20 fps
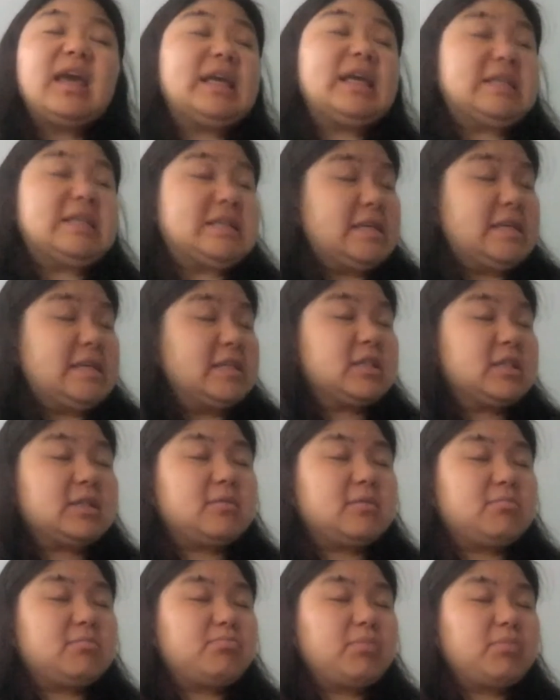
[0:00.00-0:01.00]
Is
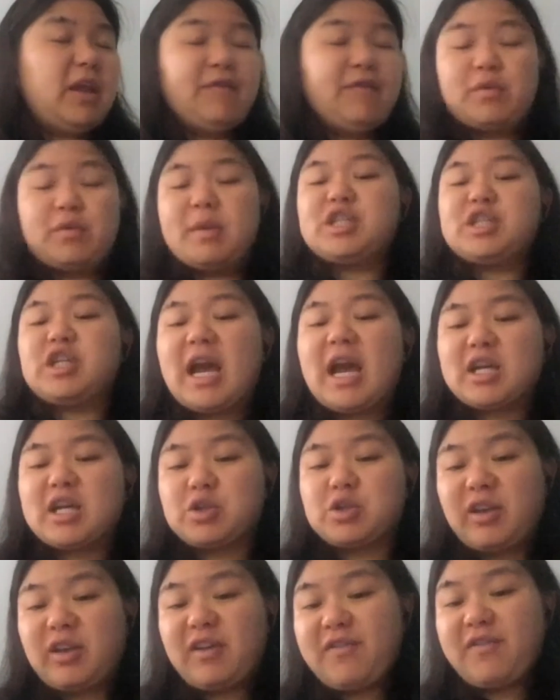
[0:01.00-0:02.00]
this information
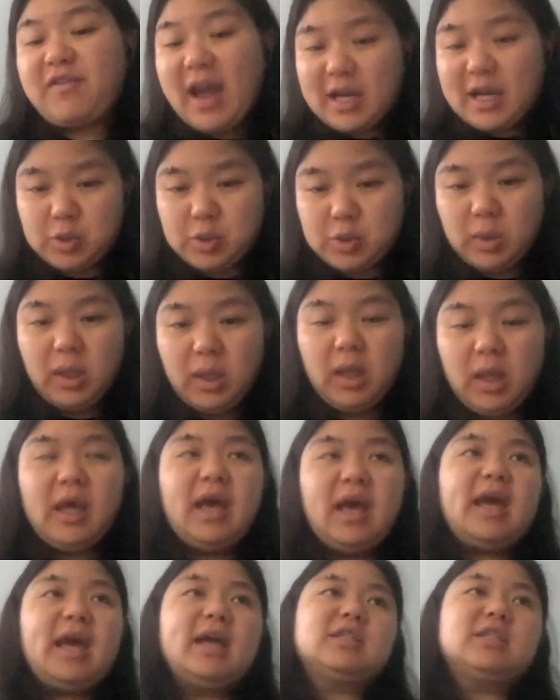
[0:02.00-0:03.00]
actually factual?
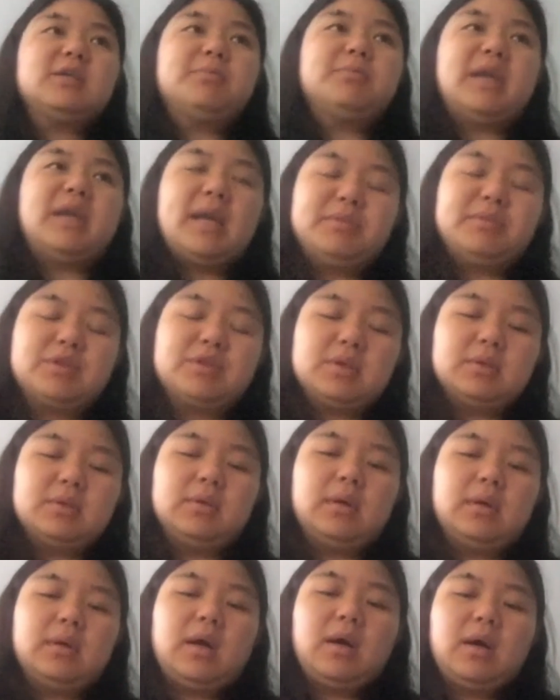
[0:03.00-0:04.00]
And to be able
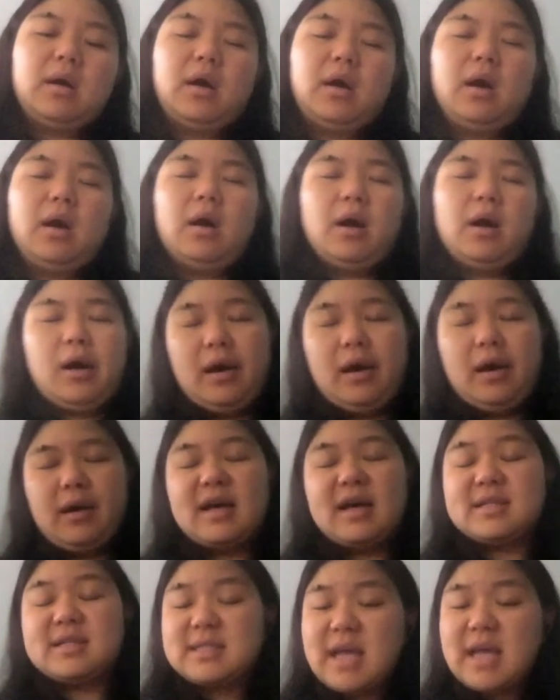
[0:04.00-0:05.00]
to
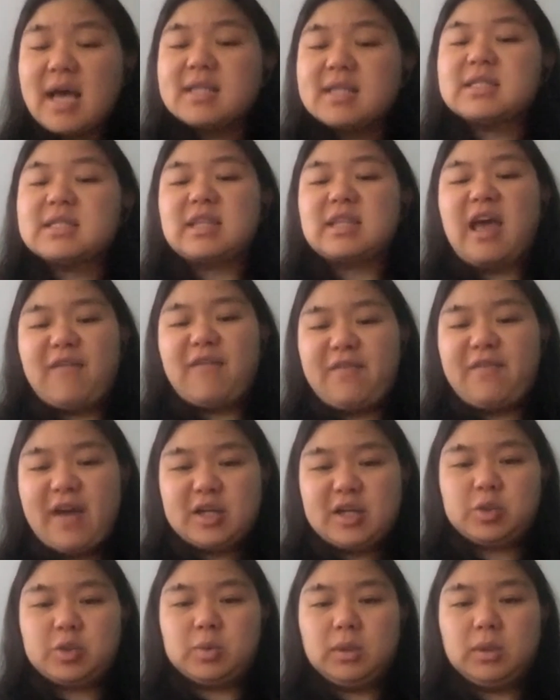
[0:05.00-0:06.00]
assess that
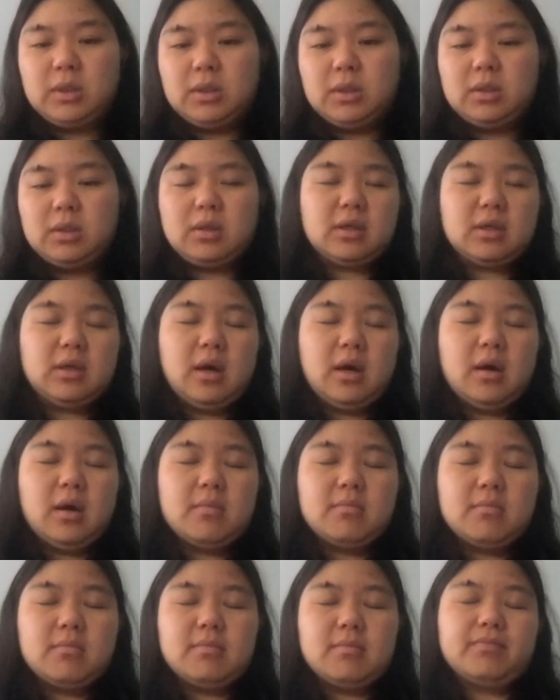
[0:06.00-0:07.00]
factual
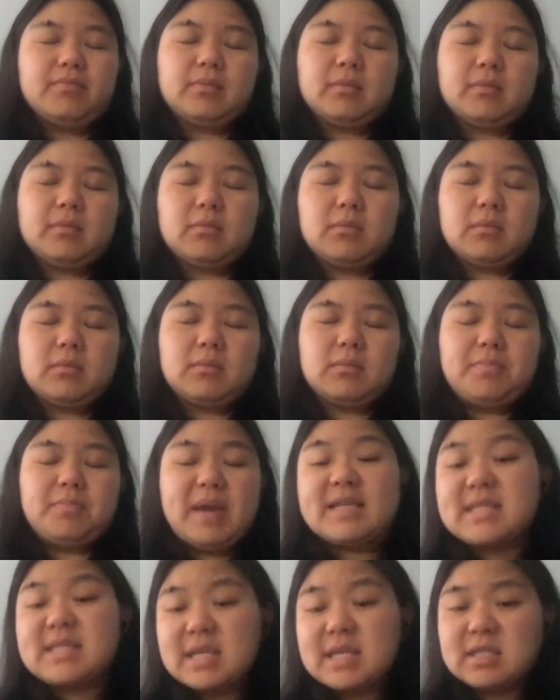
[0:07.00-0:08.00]

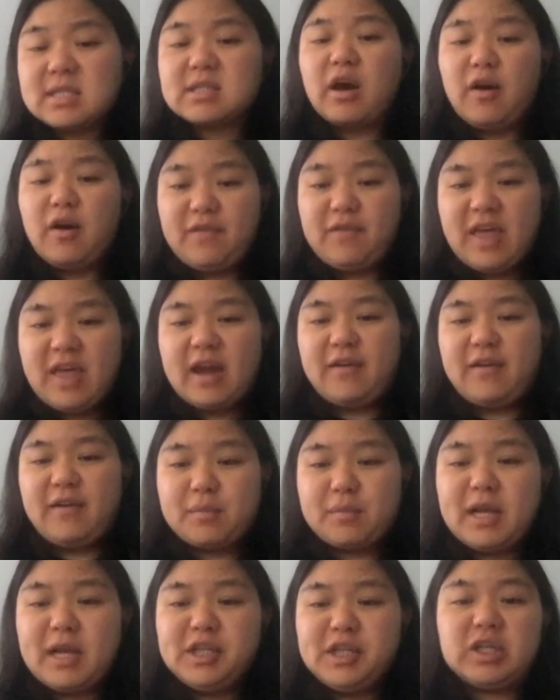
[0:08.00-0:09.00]
basis of that
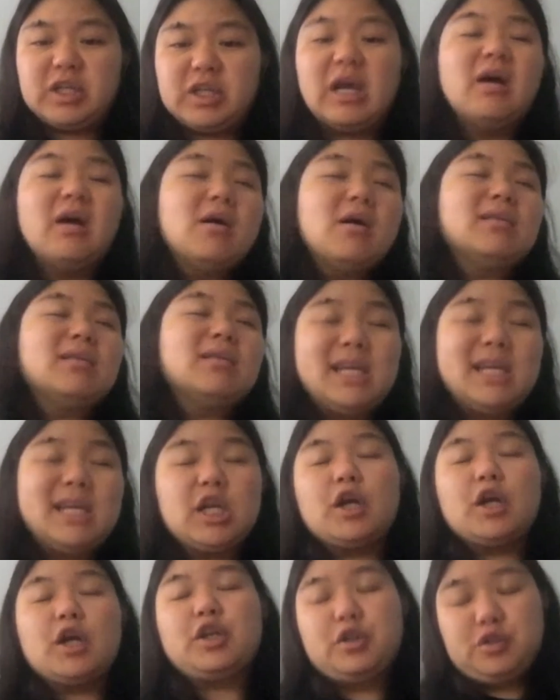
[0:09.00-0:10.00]
information, lean
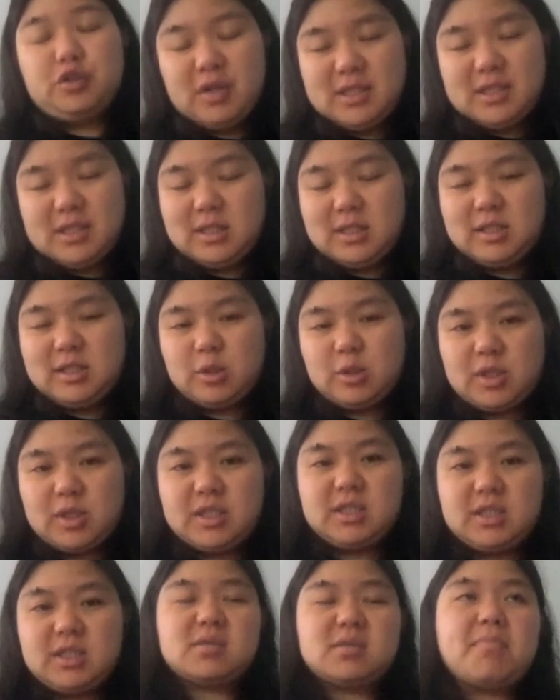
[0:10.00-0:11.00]
on your trusted
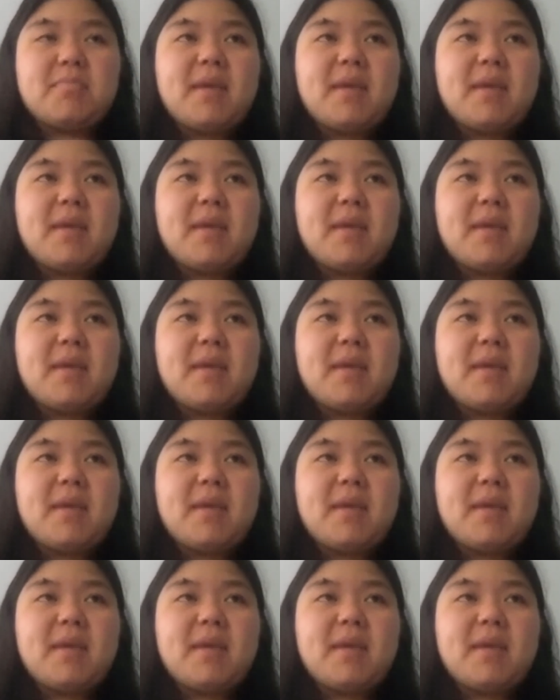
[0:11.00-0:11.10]
sources.